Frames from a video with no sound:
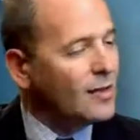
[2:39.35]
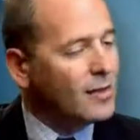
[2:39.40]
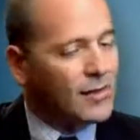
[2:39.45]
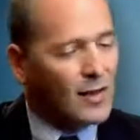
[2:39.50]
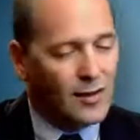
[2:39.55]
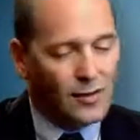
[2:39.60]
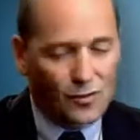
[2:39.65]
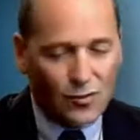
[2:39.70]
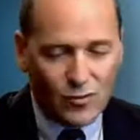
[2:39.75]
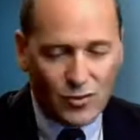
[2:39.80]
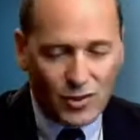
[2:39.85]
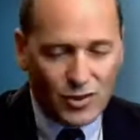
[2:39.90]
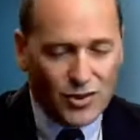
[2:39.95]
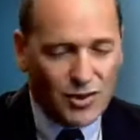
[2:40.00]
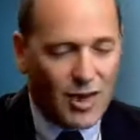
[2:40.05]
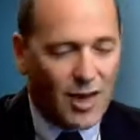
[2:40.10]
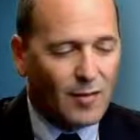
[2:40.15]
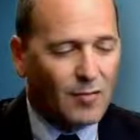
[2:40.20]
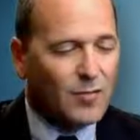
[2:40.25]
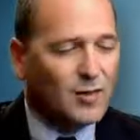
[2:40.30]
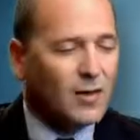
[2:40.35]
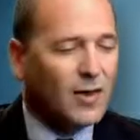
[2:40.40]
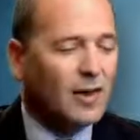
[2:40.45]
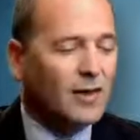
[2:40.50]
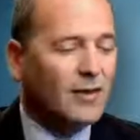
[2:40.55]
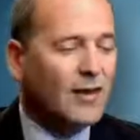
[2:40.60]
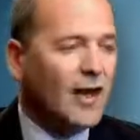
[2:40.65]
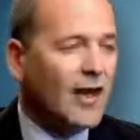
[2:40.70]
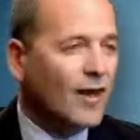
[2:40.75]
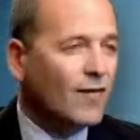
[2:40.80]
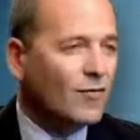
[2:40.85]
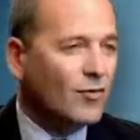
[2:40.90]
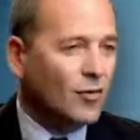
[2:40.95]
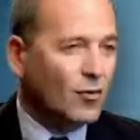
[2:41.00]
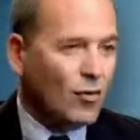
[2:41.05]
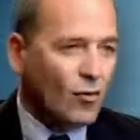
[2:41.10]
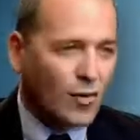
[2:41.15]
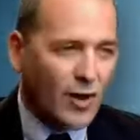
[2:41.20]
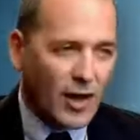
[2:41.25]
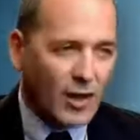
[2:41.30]
They do the same thing. They have
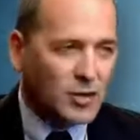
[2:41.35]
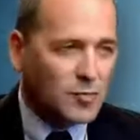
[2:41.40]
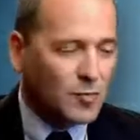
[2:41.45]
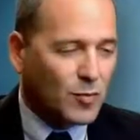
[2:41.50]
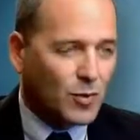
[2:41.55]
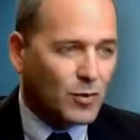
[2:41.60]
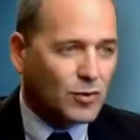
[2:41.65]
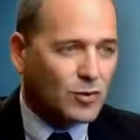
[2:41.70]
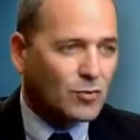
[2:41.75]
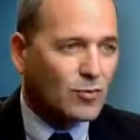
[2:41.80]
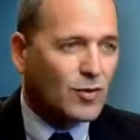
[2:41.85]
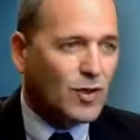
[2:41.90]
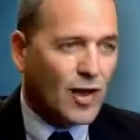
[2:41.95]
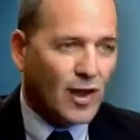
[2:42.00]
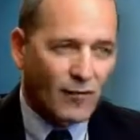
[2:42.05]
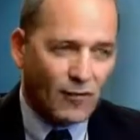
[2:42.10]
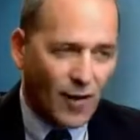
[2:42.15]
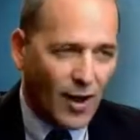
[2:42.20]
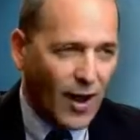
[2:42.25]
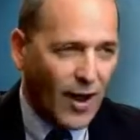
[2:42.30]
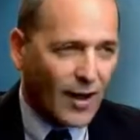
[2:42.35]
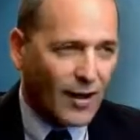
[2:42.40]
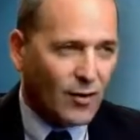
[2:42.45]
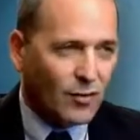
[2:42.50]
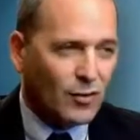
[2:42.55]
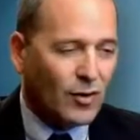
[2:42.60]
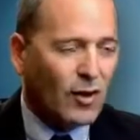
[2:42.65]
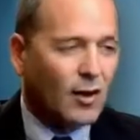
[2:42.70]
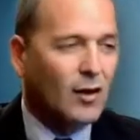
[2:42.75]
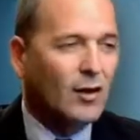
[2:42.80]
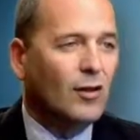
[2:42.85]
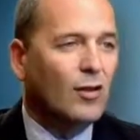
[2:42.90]
their own experts who they've hired,